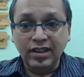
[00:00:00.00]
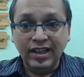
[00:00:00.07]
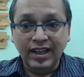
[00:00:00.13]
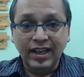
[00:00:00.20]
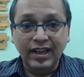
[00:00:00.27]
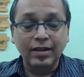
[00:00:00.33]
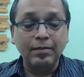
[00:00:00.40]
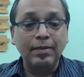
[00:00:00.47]

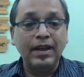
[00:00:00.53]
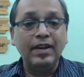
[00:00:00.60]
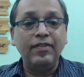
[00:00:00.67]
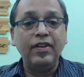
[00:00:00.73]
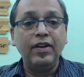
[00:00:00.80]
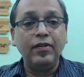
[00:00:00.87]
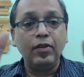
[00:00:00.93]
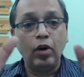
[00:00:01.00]
take
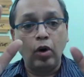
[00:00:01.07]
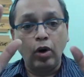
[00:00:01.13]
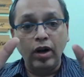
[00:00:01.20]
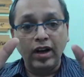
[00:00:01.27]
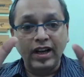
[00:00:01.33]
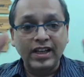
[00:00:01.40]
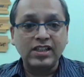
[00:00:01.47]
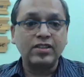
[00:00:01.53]
benefit of
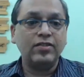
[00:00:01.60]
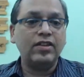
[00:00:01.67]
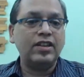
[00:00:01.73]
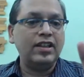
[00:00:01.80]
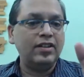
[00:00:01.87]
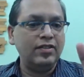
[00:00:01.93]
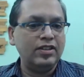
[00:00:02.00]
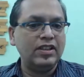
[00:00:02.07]
all rest of the
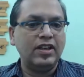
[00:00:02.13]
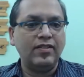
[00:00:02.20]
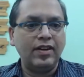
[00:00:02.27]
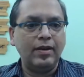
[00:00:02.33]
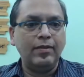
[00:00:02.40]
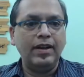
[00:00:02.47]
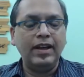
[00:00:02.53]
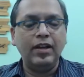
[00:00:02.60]
things which are
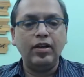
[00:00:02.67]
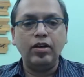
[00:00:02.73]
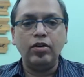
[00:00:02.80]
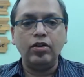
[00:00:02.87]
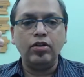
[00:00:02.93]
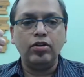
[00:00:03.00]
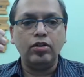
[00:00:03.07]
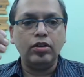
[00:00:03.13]
available. Like you can
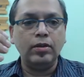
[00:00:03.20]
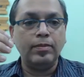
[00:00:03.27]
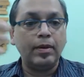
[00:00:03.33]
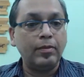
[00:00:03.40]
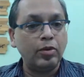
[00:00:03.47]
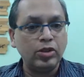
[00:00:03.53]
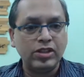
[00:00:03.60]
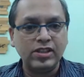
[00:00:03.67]
go, go to the
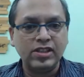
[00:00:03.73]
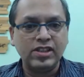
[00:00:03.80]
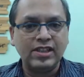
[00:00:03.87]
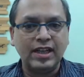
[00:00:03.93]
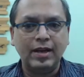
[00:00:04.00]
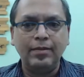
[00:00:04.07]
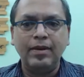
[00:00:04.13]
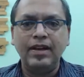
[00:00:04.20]
promotions
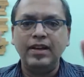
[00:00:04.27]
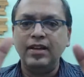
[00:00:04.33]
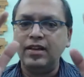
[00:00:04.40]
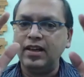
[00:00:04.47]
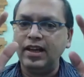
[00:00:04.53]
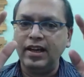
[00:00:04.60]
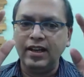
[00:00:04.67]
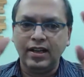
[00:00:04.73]
tab and
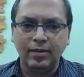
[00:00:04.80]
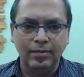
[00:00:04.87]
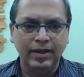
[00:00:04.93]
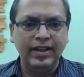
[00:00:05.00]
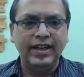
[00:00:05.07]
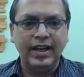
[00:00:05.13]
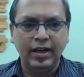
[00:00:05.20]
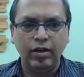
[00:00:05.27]
create a
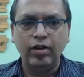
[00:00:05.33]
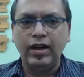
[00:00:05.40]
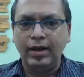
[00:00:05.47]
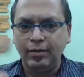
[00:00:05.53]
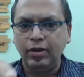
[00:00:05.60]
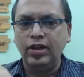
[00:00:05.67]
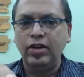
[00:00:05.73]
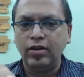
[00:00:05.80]
complete catalog.
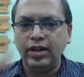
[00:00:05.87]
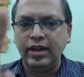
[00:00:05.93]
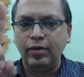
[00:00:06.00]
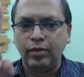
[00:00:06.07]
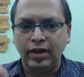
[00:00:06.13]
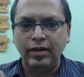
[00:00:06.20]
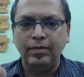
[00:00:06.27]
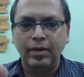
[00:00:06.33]
I'm going to create
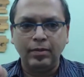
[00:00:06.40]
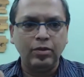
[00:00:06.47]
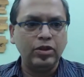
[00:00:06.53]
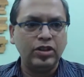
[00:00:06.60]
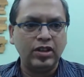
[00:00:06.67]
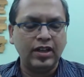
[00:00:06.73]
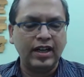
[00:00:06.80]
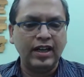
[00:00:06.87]
one
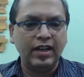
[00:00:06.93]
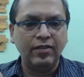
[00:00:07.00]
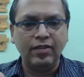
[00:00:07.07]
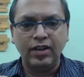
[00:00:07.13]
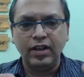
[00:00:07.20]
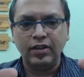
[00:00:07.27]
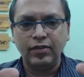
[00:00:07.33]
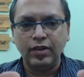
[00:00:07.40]
promotion right in
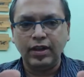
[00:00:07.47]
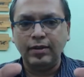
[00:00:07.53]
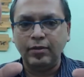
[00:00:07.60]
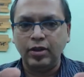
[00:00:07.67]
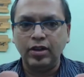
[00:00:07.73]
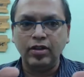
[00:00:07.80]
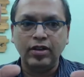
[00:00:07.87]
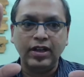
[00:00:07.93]
front of you. I'm
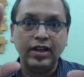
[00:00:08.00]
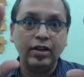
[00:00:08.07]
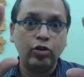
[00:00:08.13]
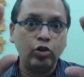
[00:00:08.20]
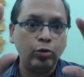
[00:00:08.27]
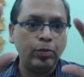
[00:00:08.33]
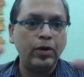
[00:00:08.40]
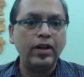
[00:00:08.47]
going to create a
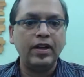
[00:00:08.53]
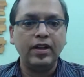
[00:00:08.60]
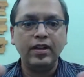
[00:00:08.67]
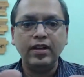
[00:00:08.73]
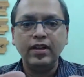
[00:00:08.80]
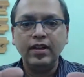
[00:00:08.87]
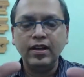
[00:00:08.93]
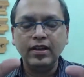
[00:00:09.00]
coupon
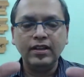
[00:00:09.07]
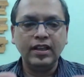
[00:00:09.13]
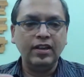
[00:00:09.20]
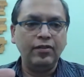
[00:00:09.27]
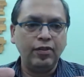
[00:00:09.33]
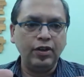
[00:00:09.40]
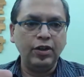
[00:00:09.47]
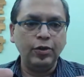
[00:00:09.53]

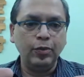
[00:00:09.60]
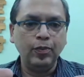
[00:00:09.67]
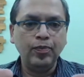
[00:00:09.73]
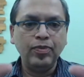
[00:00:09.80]
thing for you.